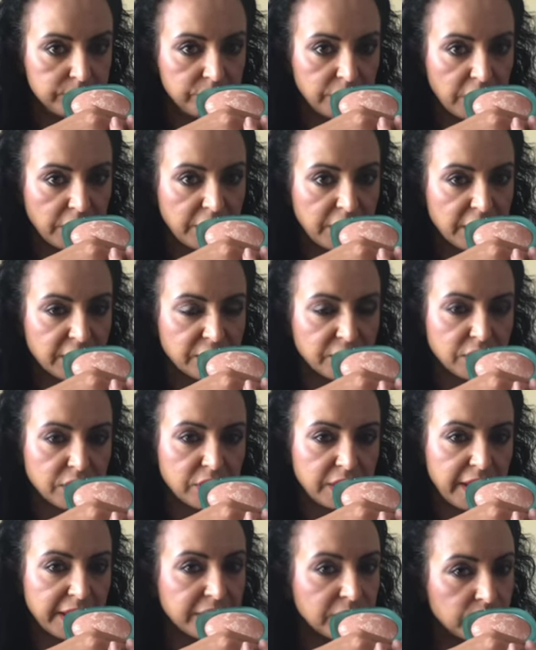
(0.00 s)
it has a
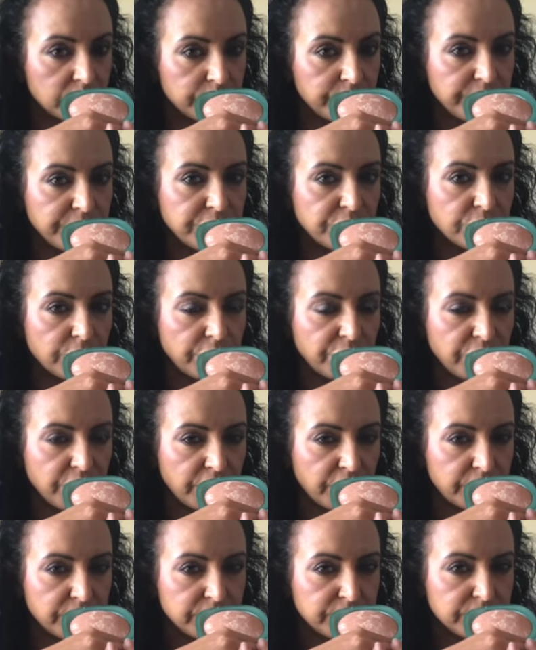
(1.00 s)
scent to it, so if
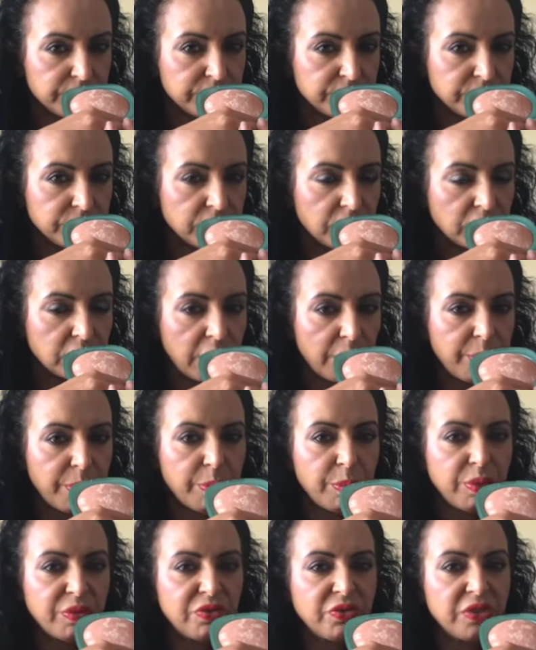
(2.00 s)
you're not happy
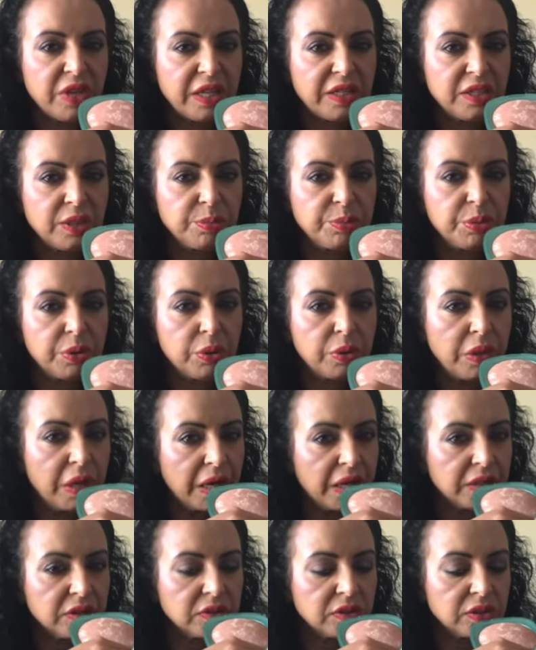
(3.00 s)
with scented
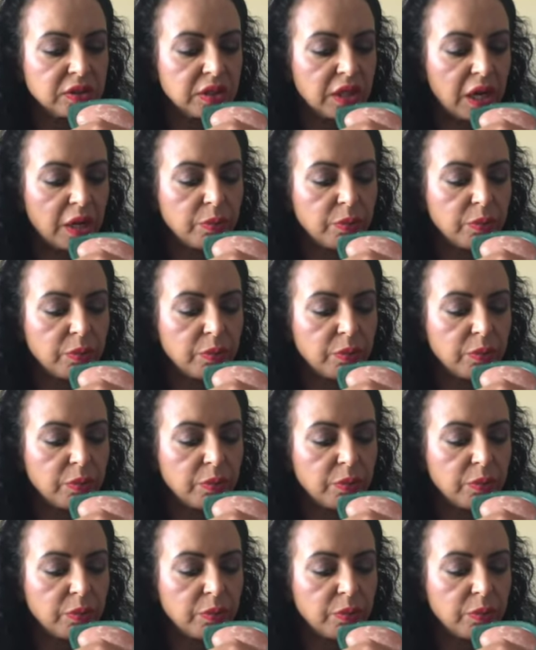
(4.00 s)
products, I